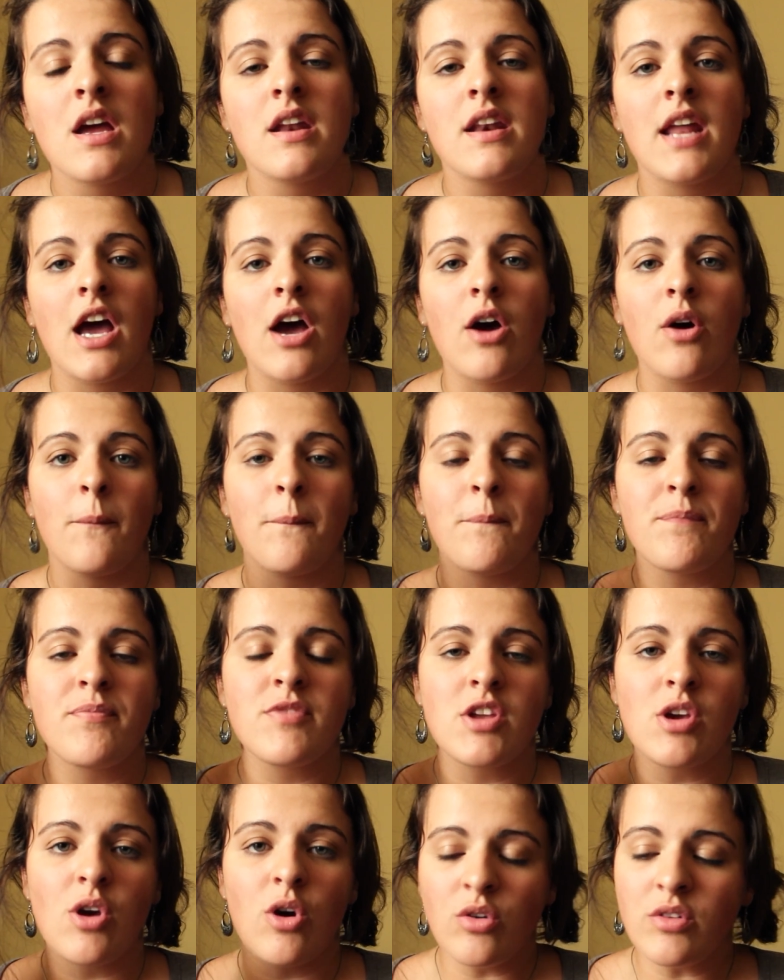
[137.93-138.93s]
Now,
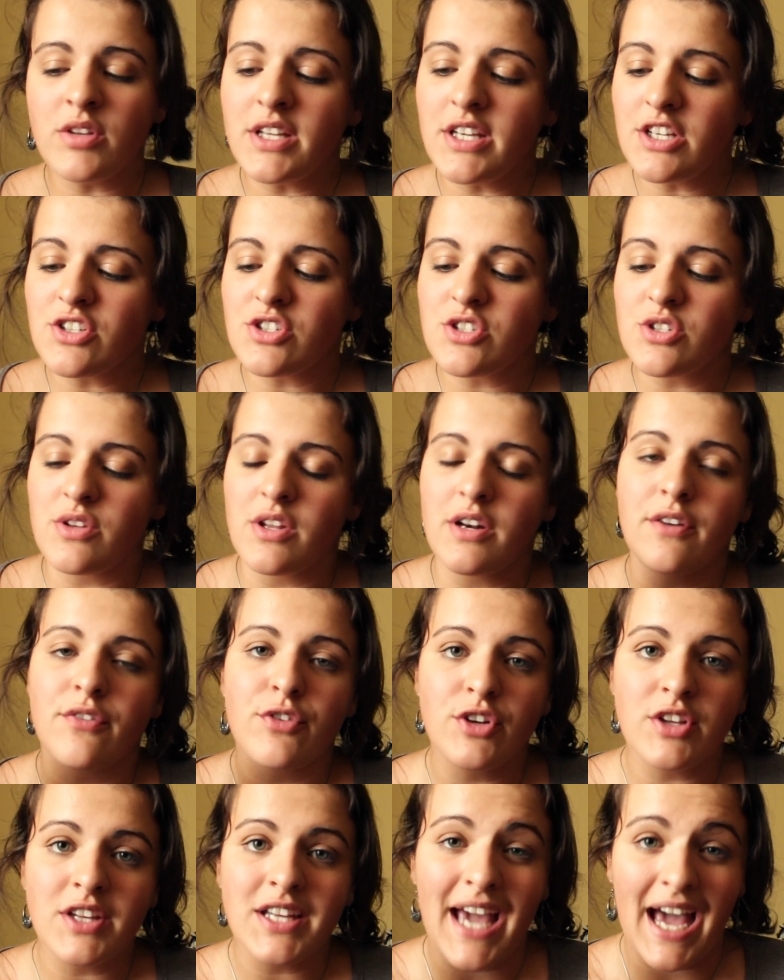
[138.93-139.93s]
the only issue that I've
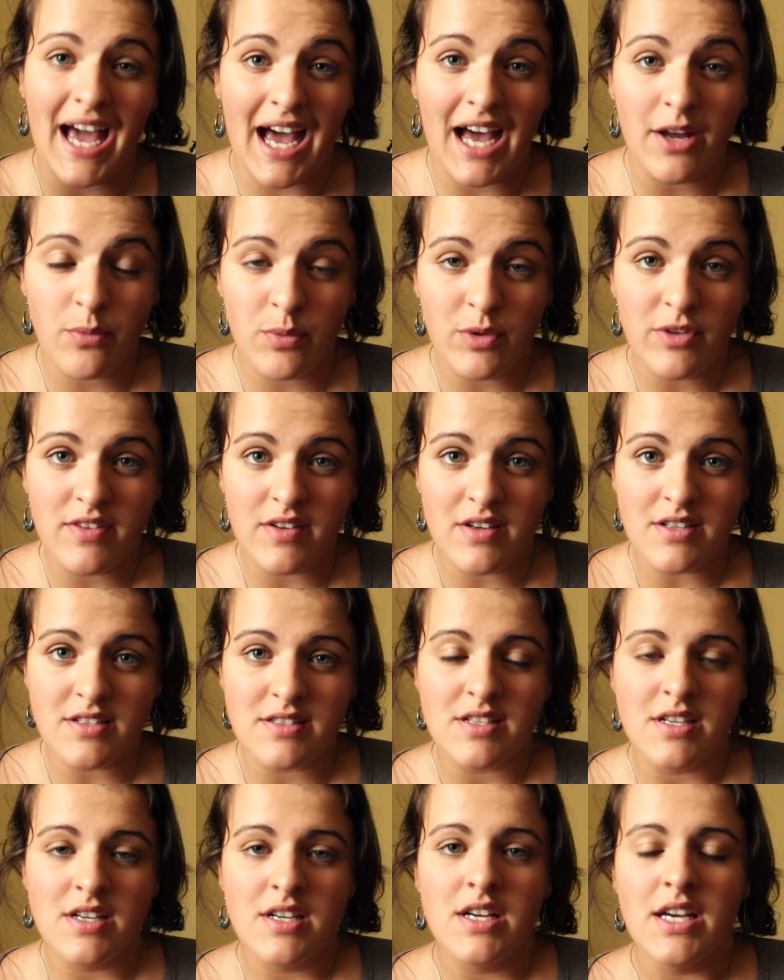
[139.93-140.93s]
really had with
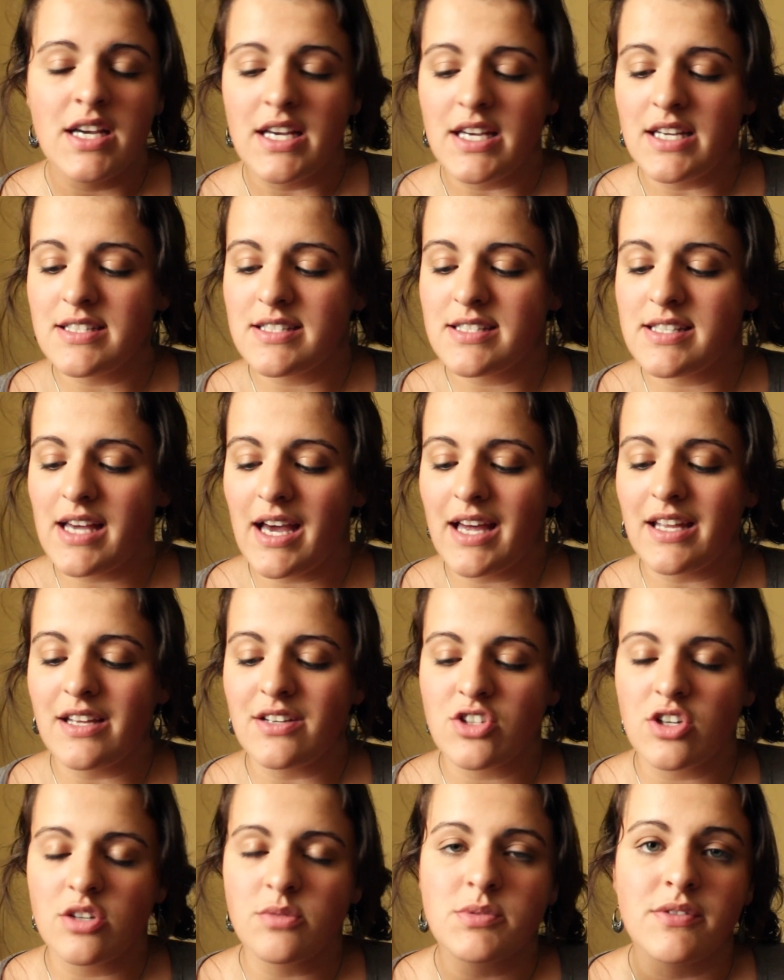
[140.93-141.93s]
this is that
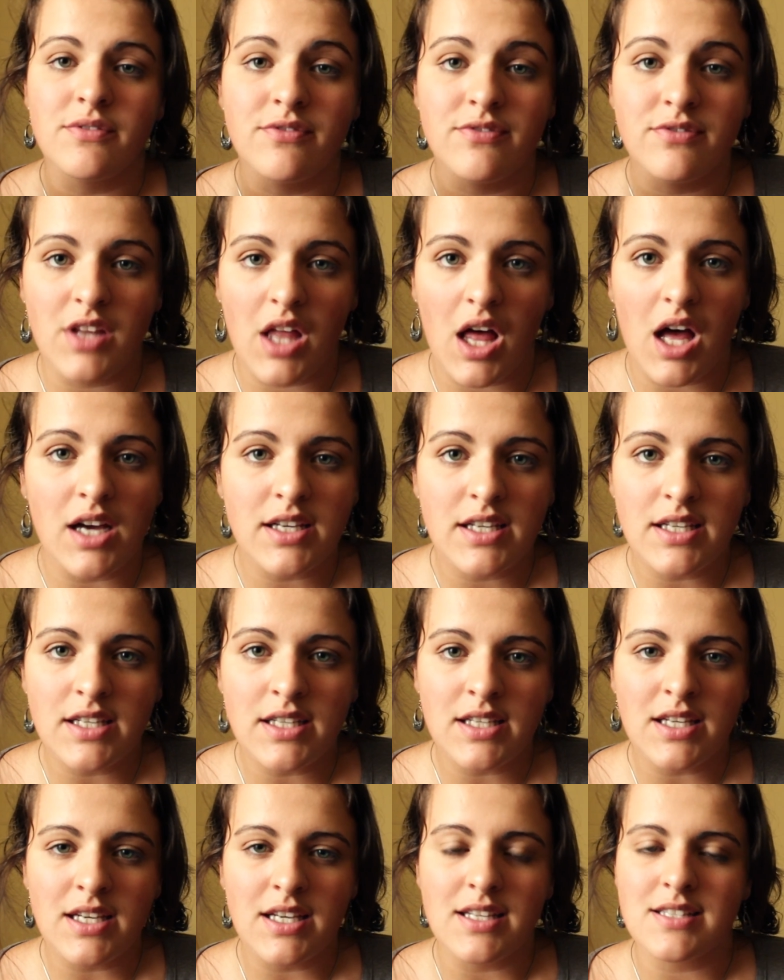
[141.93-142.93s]
in terms of
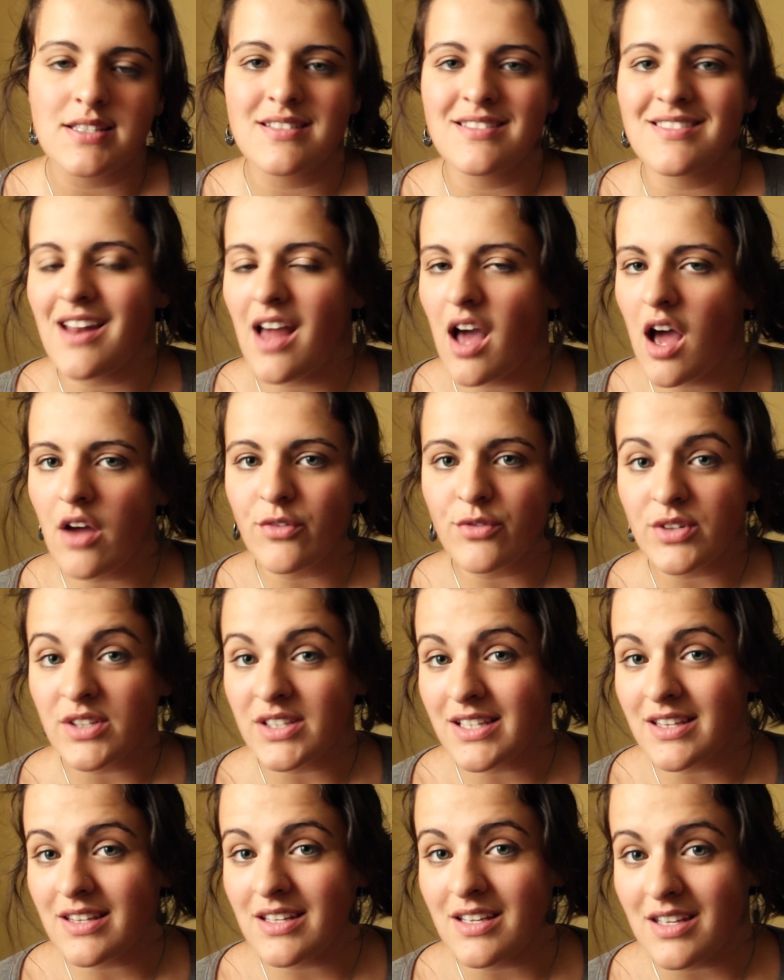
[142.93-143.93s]
vlogging, it's not
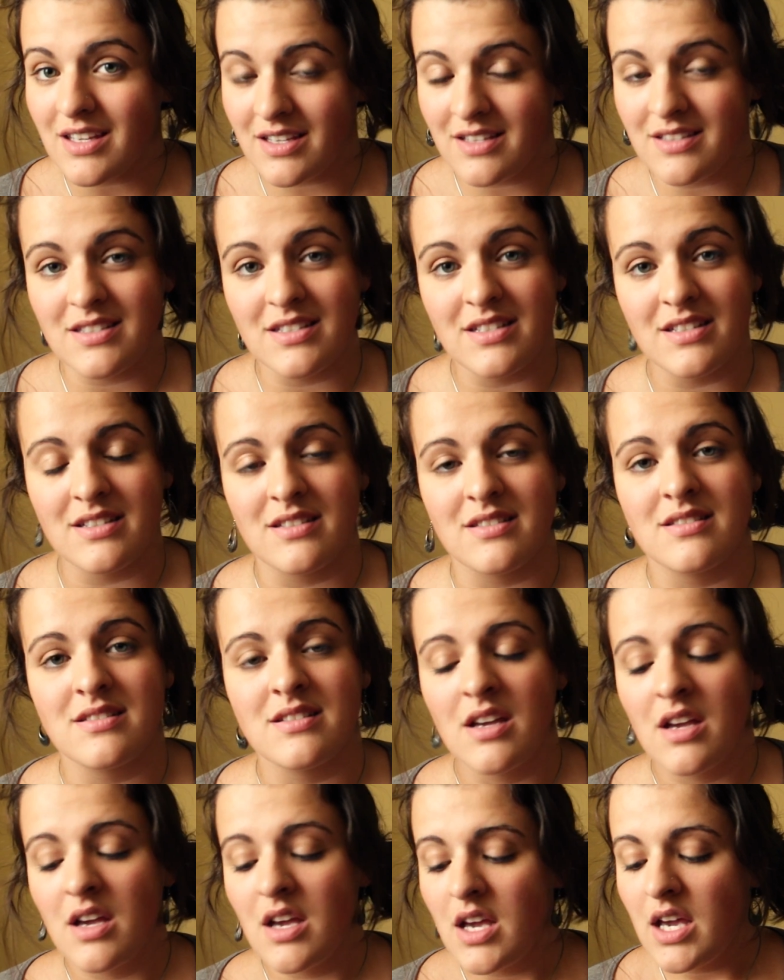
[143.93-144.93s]
really the
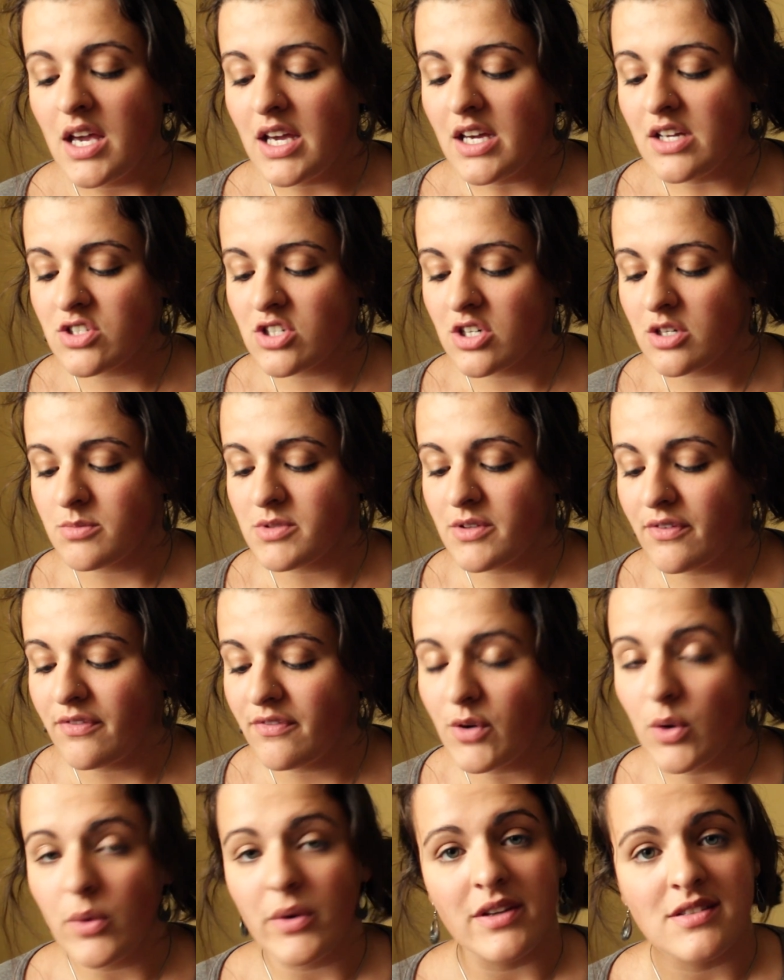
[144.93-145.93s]
easiest in terms of
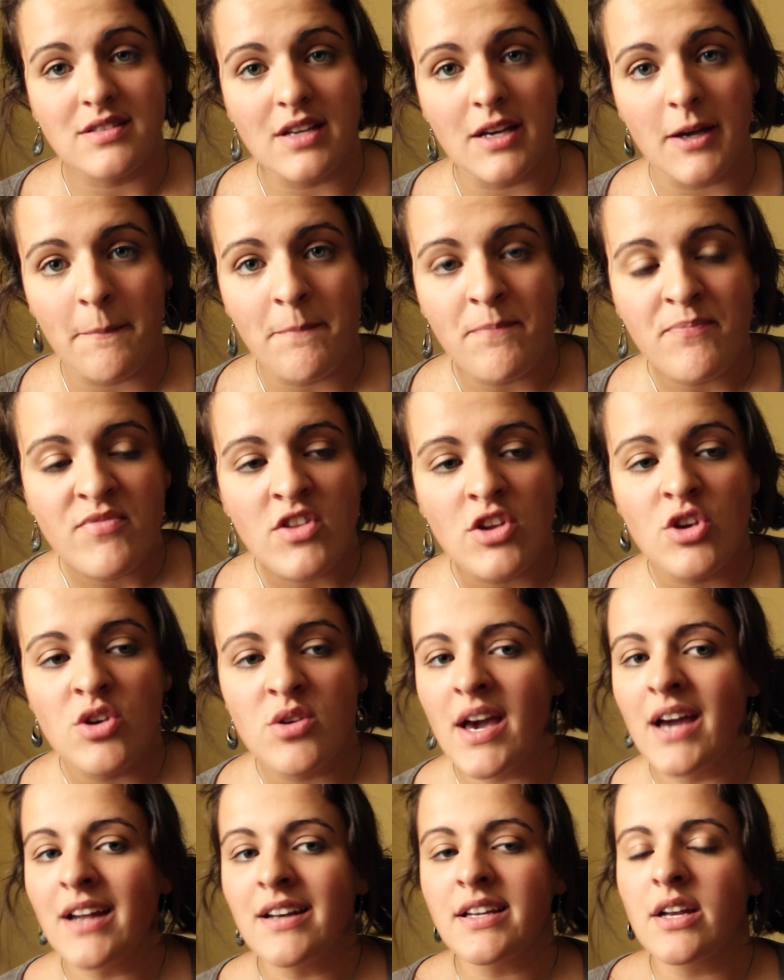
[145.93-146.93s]
focusing. You
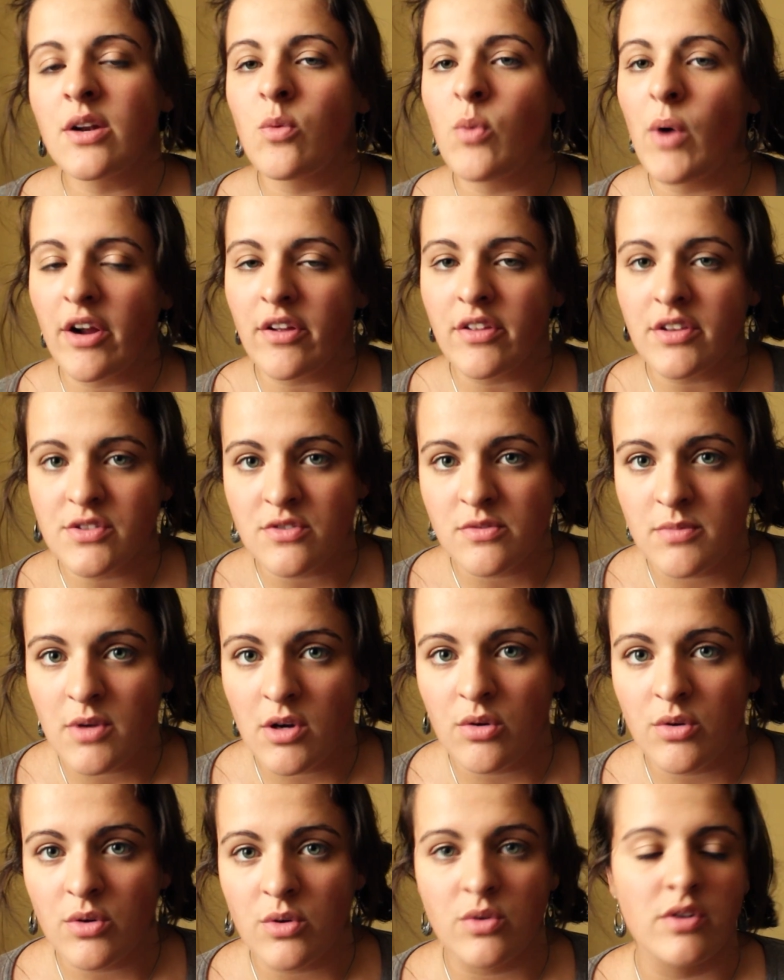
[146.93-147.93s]
can get a wireless
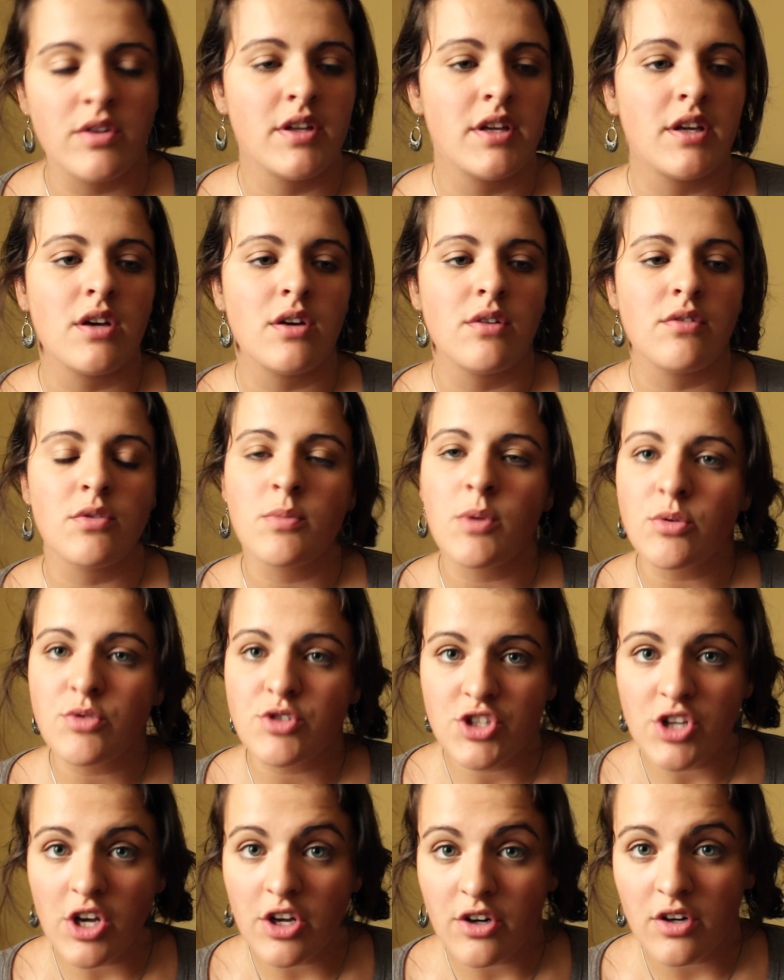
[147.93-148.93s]
remote or like a remote
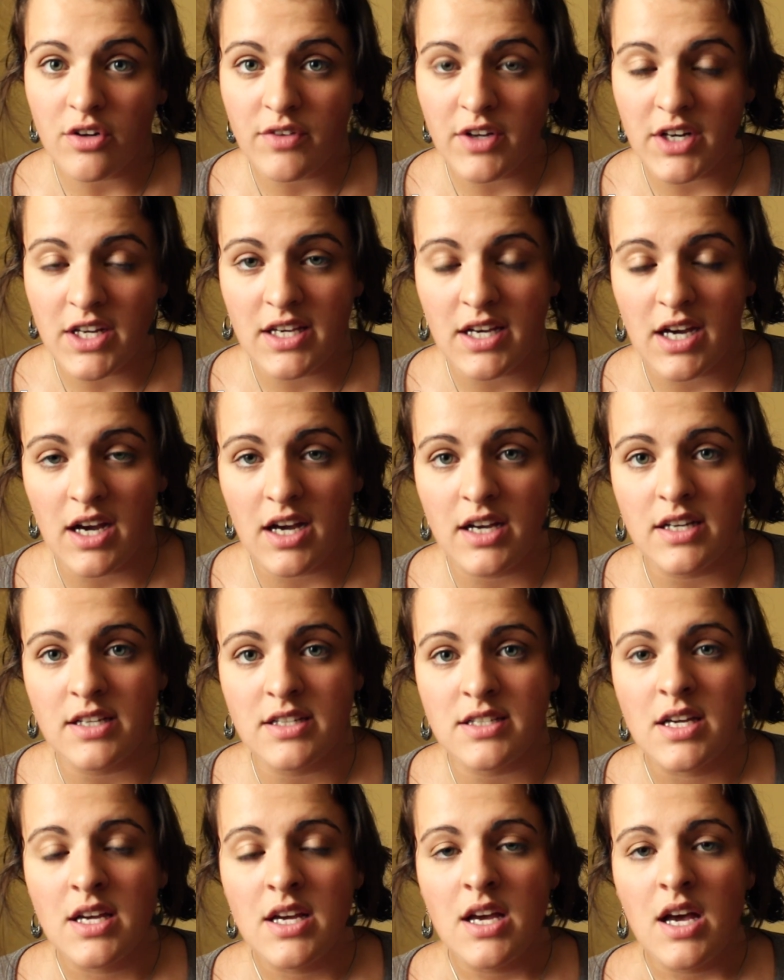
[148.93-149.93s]
shutter of any
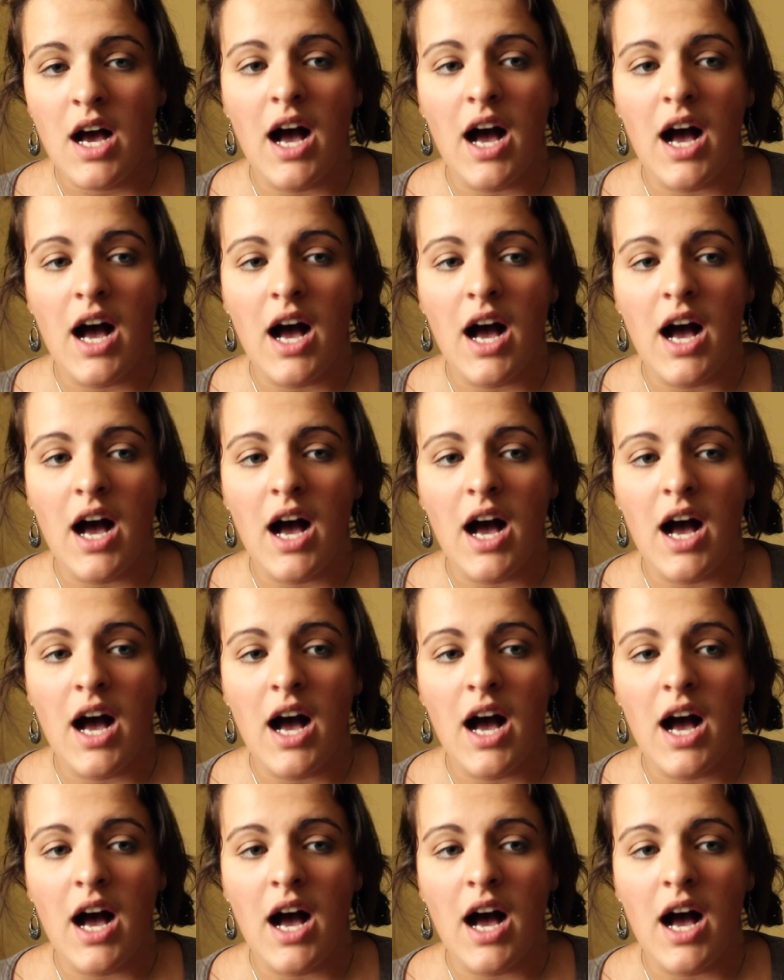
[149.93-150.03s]
kind.